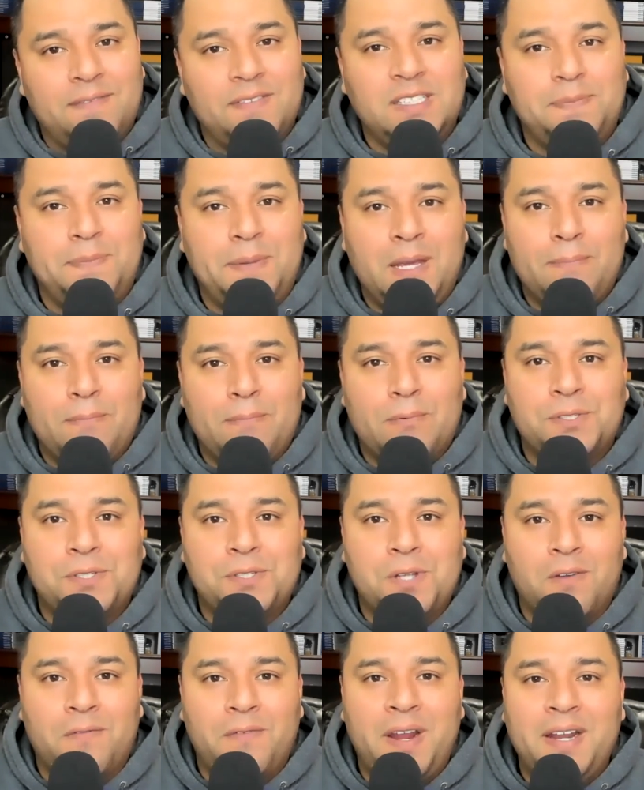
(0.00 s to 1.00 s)
of these people
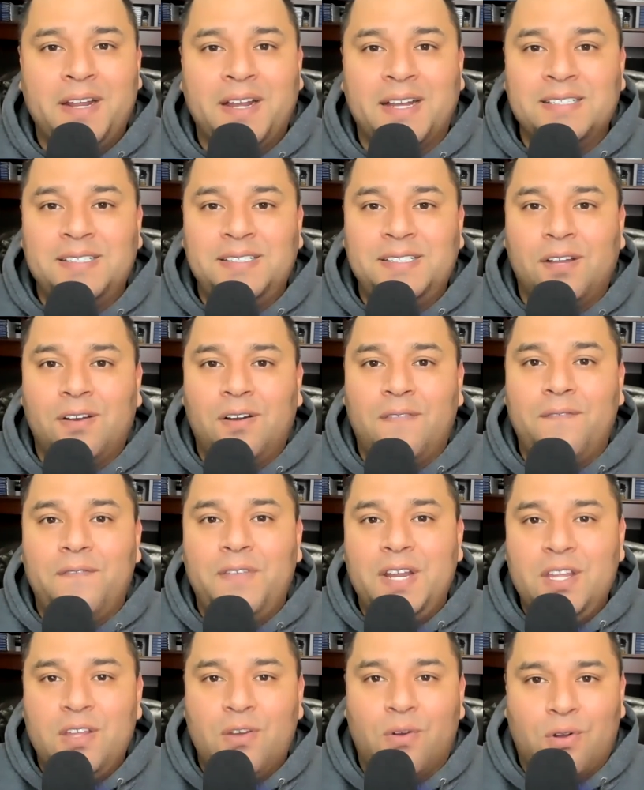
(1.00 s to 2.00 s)
surveyed considered
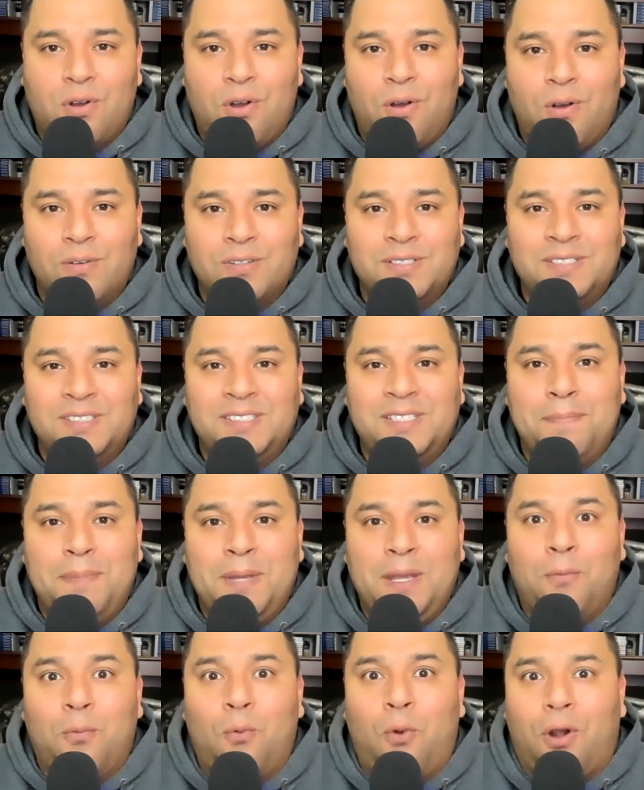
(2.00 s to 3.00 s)
video calls to
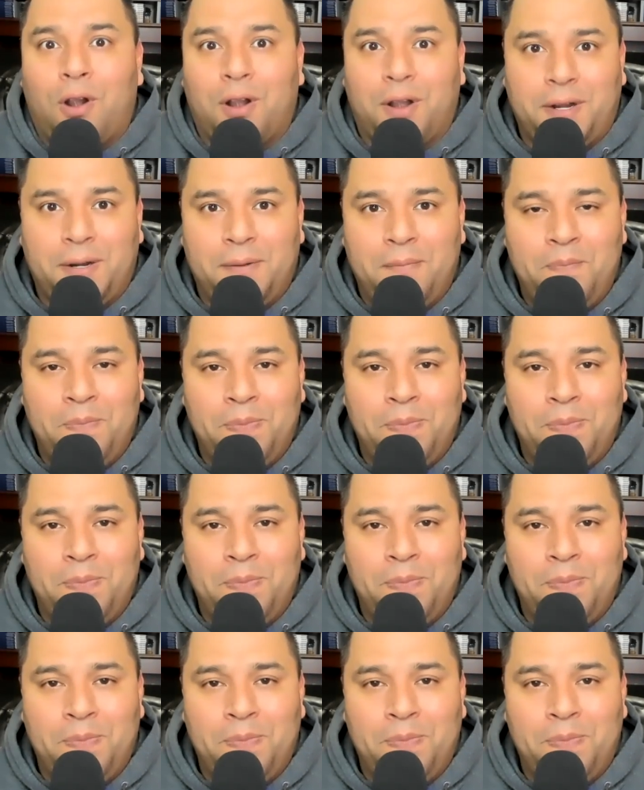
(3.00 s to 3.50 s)
be work.